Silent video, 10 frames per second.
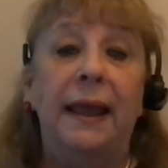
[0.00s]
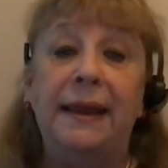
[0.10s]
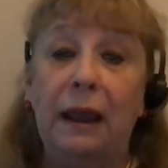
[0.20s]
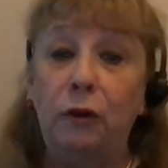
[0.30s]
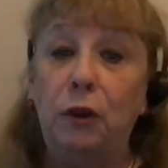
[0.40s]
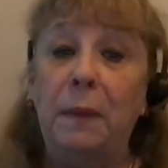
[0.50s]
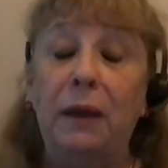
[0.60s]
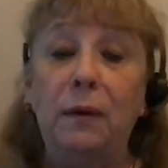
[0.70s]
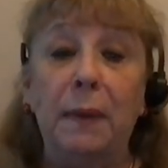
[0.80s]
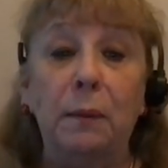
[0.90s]
Now, you may
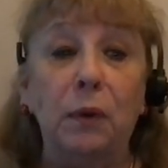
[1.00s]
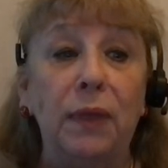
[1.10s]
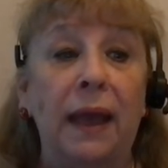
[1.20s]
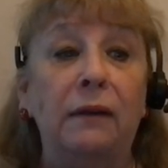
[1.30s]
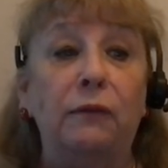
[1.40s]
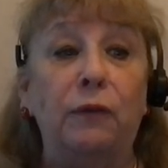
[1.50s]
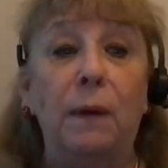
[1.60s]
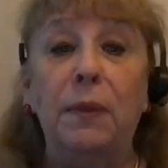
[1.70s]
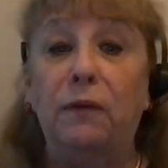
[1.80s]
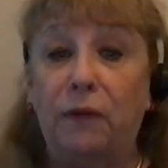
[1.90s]
remember that
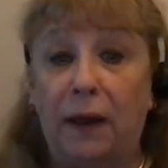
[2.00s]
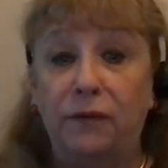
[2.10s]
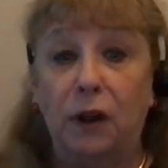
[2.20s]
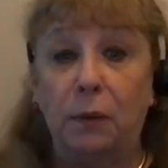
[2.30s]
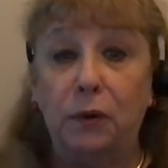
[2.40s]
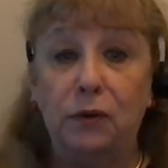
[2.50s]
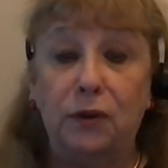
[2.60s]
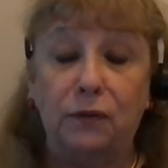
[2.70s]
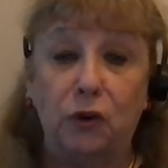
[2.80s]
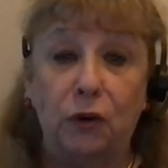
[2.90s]
from the 5 W's
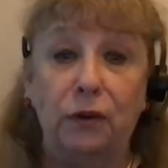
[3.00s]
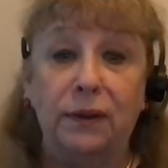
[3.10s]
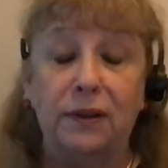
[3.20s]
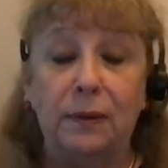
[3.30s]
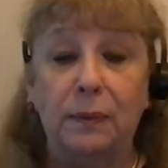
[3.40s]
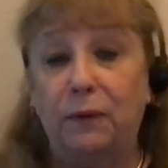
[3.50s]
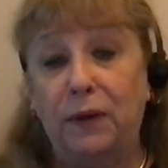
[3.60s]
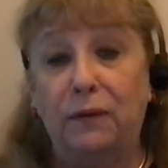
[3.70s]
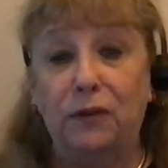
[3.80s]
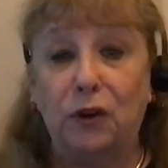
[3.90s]
of journalism if
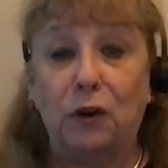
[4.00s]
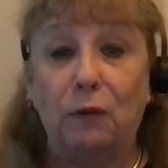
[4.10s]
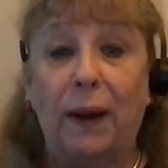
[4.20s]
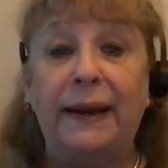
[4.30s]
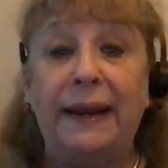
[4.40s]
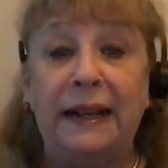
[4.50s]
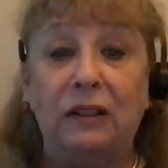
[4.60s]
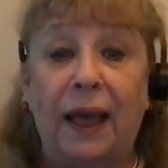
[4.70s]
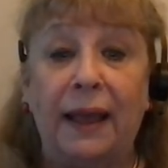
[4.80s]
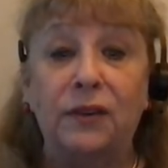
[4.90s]
you ever took a writing
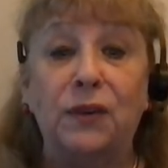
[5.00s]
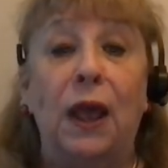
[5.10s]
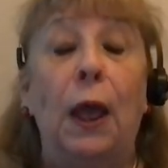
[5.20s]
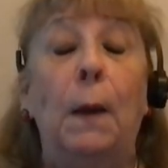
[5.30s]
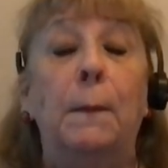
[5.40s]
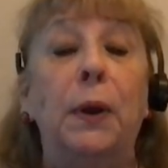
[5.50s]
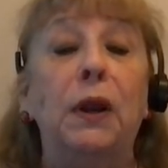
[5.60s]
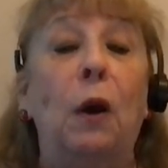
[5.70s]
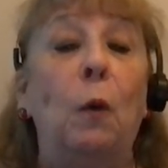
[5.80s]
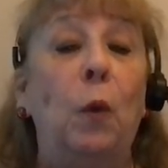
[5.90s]
class,
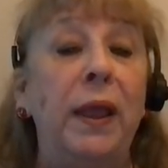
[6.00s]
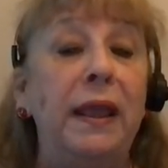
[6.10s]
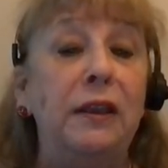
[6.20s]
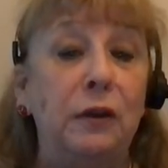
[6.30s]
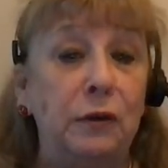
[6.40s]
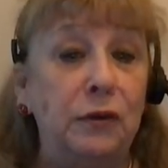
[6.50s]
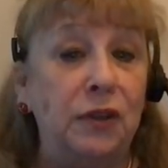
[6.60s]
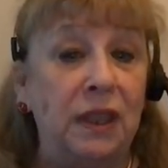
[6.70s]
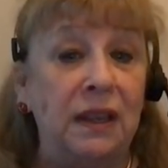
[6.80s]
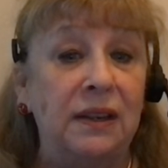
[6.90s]
but we use
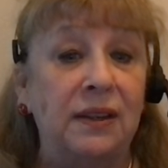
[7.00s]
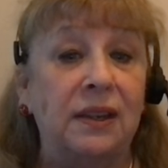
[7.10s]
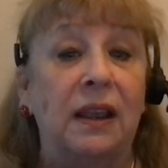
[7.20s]
these